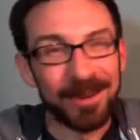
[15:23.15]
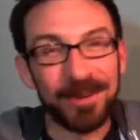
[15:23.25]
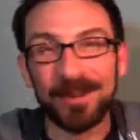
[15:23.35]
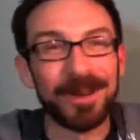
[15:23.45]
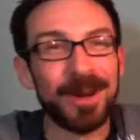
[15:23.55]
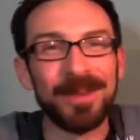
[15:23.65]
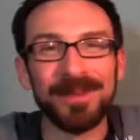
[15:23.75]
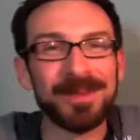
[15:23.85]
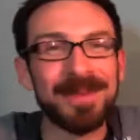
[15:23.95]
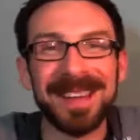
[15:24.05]
who will
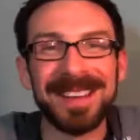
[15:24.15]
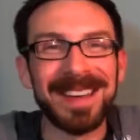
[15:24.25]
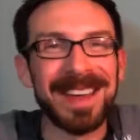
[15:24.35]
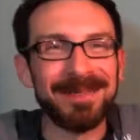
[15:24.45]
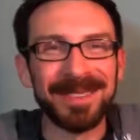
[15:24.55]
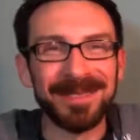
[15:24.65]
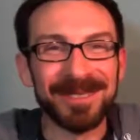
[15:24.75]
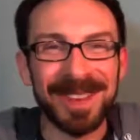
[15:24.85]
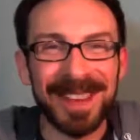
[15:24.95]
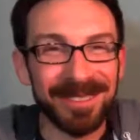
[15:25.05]
remain nameless
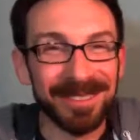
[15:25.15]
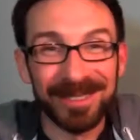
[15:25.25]
forever.